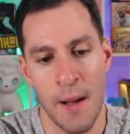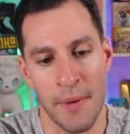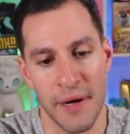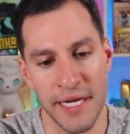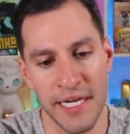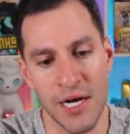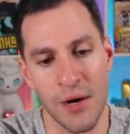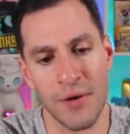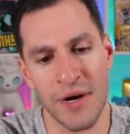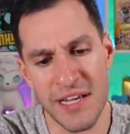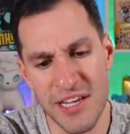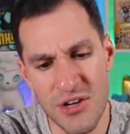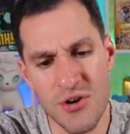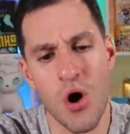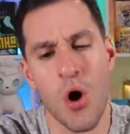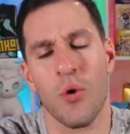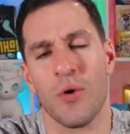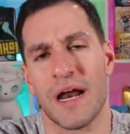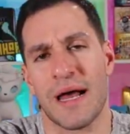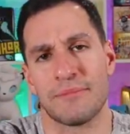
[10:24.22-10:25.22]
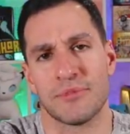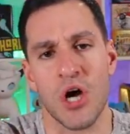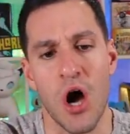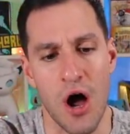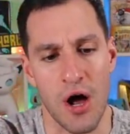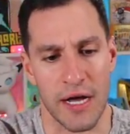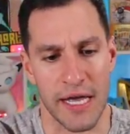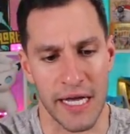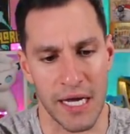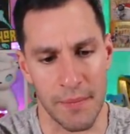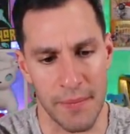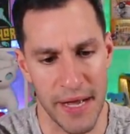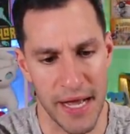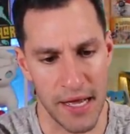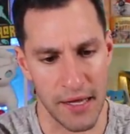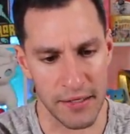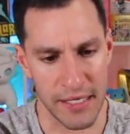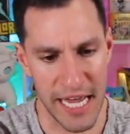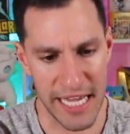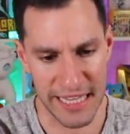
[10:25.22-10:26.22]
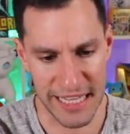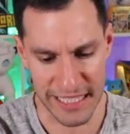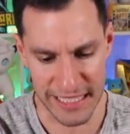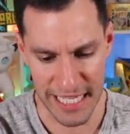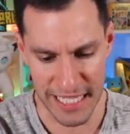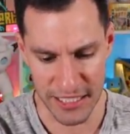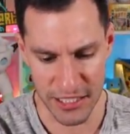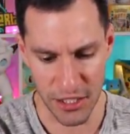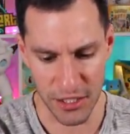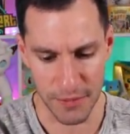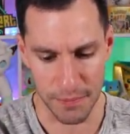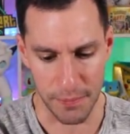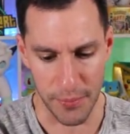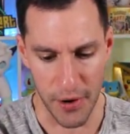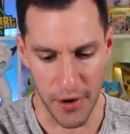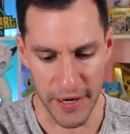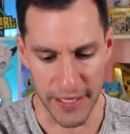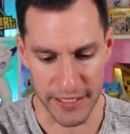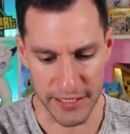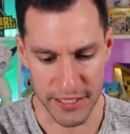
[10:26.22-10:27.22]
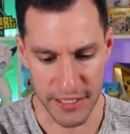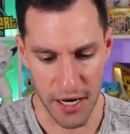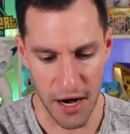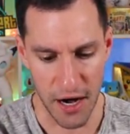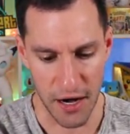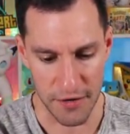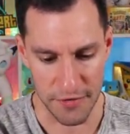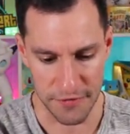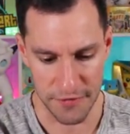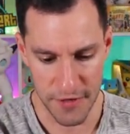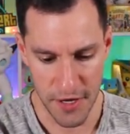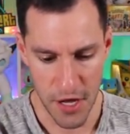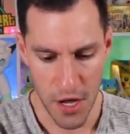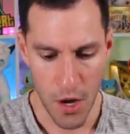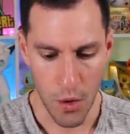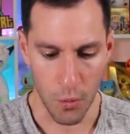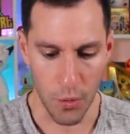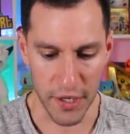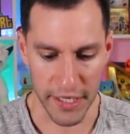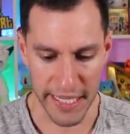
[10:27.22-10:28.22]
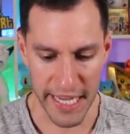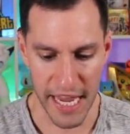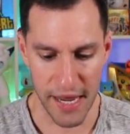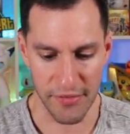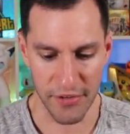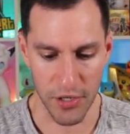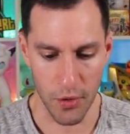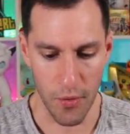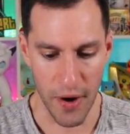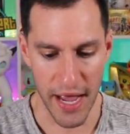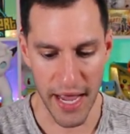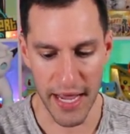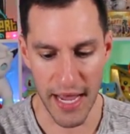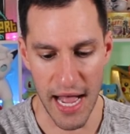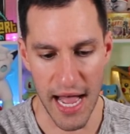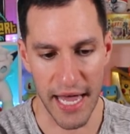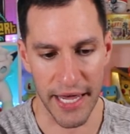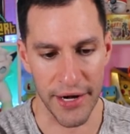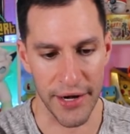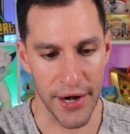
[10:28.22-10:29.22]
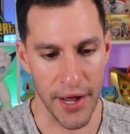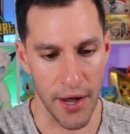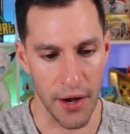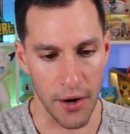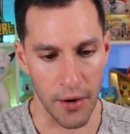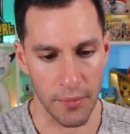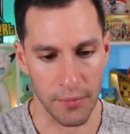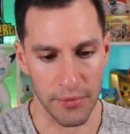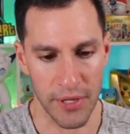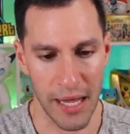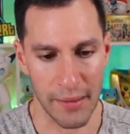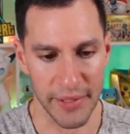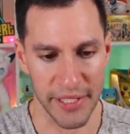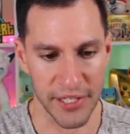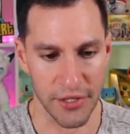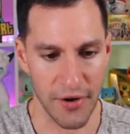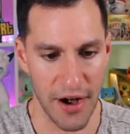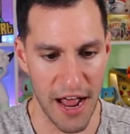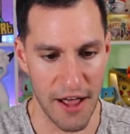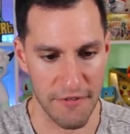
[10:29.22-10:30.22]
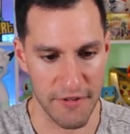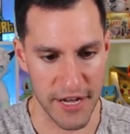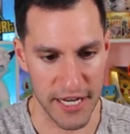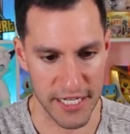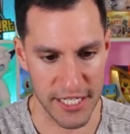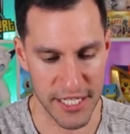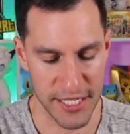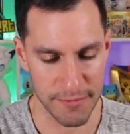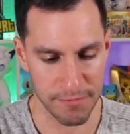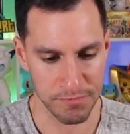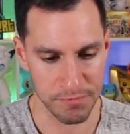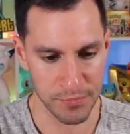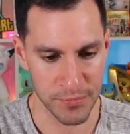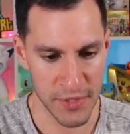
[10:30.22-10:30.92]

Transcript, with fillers: But you know what? You know what I'm talking about. I think that's called Burning Scarf. What gave it away? I don't know. Probably the graphics.